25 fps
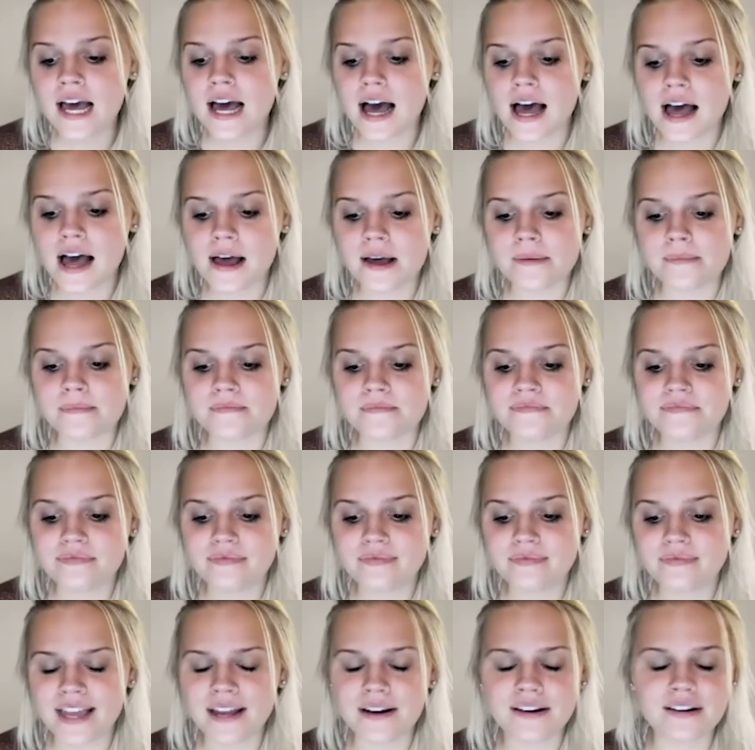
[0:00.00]
Um,
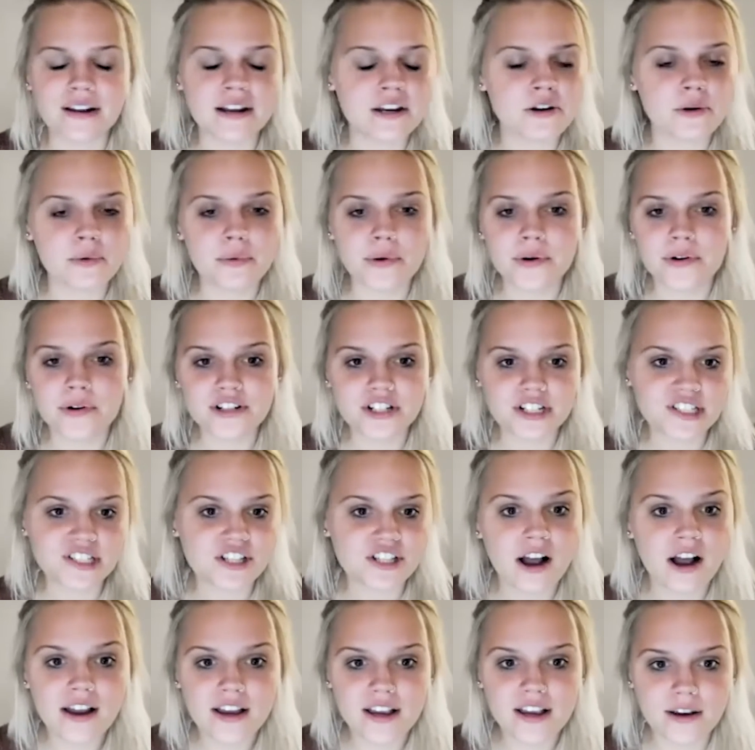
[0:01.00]
and you know, we were
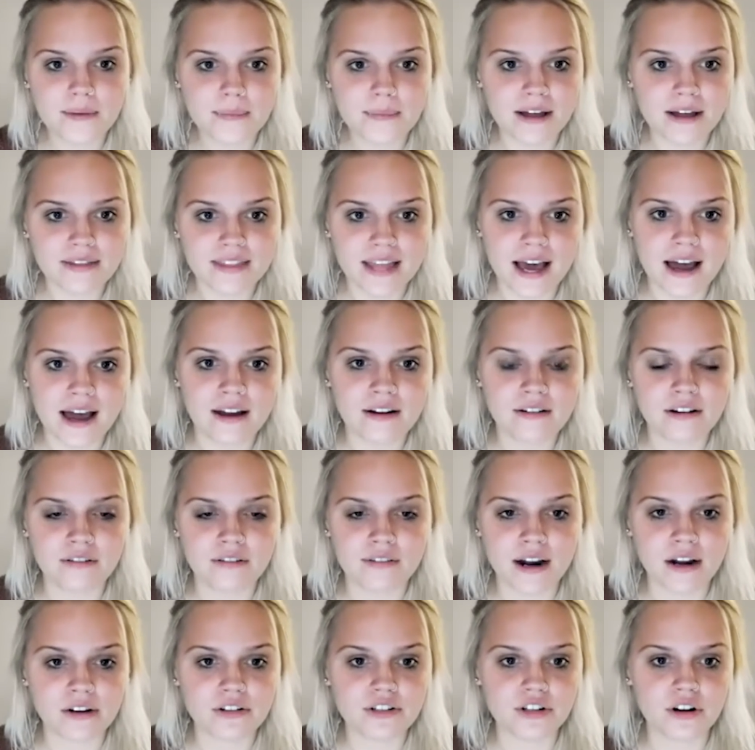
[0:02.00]
just talking about that
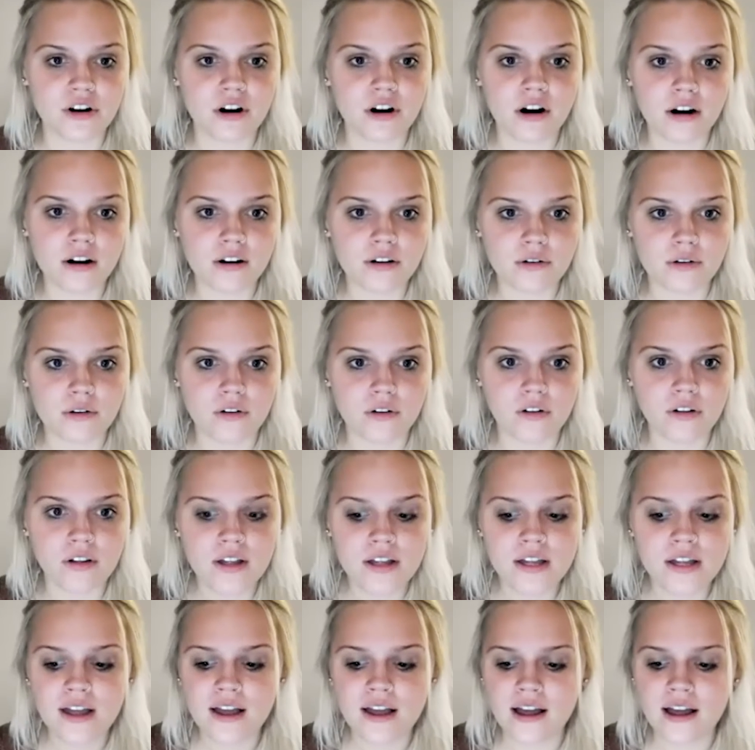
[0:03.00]
around your article.